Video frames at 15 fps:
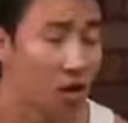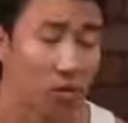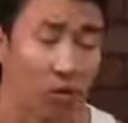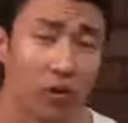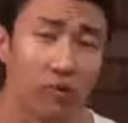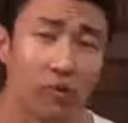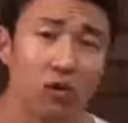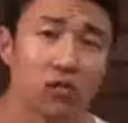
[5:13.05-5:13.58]

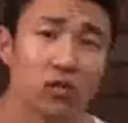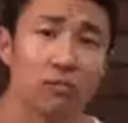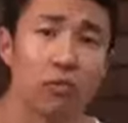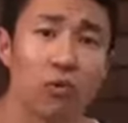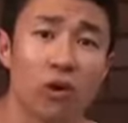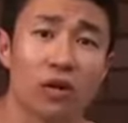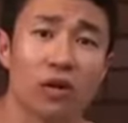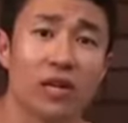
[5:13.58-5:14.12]
Well, the most
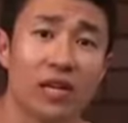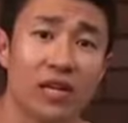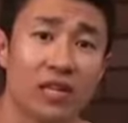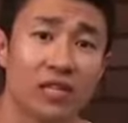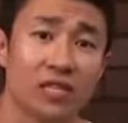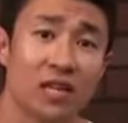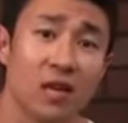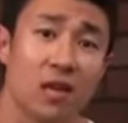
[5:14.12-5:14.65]
important
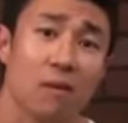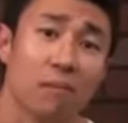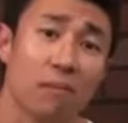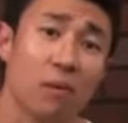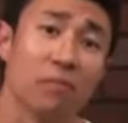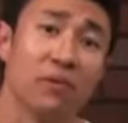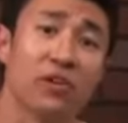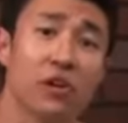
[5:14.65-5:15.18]
is
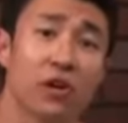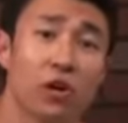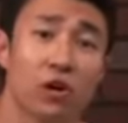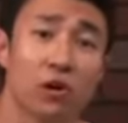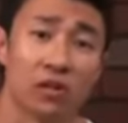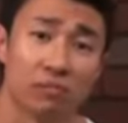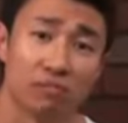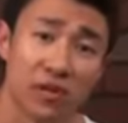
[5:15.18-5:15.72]
bumping
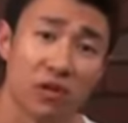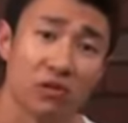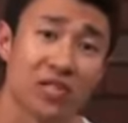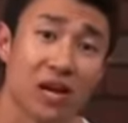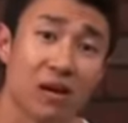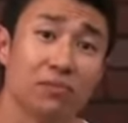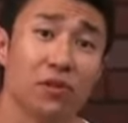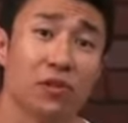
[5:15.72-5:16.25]
your
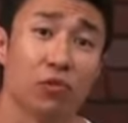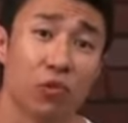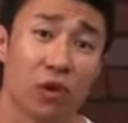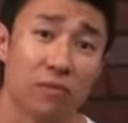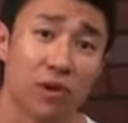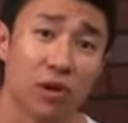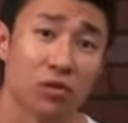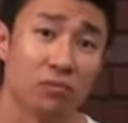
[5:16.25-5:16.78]
meals up to
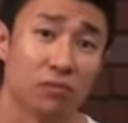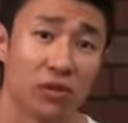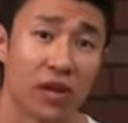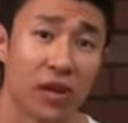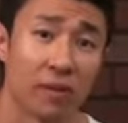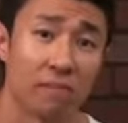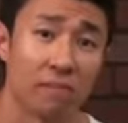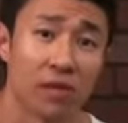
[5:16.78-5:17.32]
3 meals per
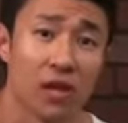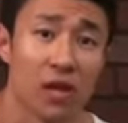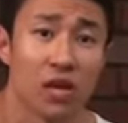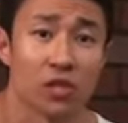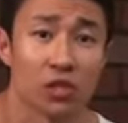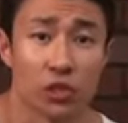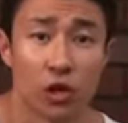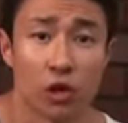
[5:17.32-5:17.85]
day.
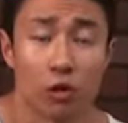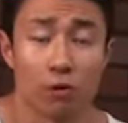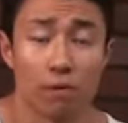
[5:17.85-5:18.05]
So,